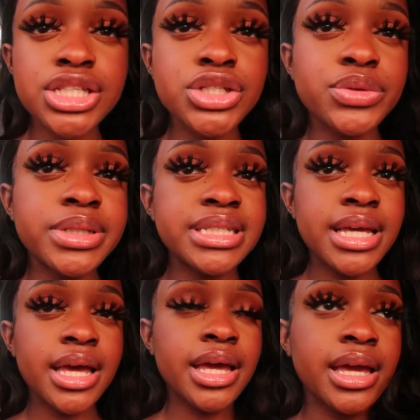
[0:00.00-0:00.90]
You don't think
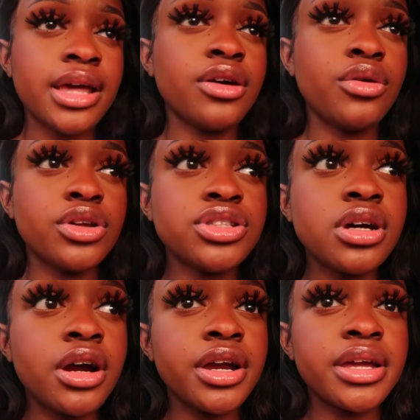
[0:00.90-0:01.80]
emotional cheating
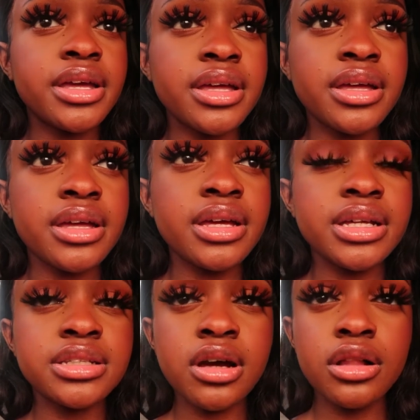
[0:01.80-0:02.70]
still
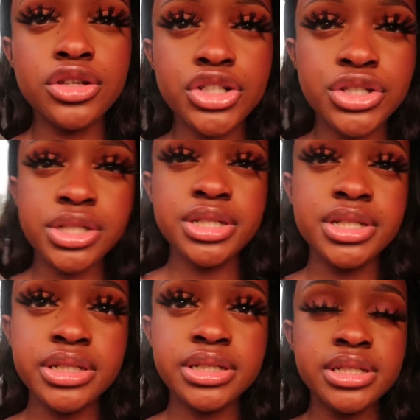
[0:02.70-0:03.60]
constitutes cheating? Like it
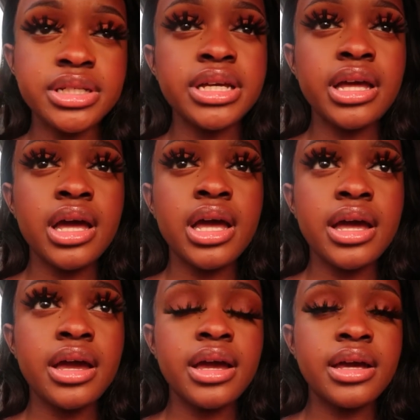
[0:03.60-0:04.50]
has yeah. to be actual
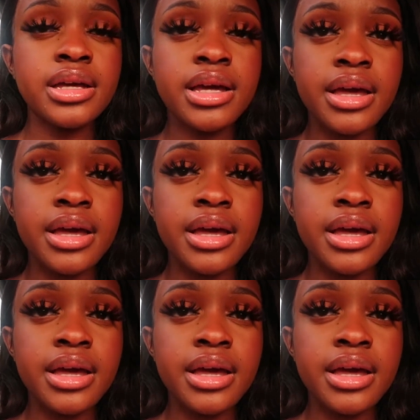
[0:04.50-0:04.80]
physical?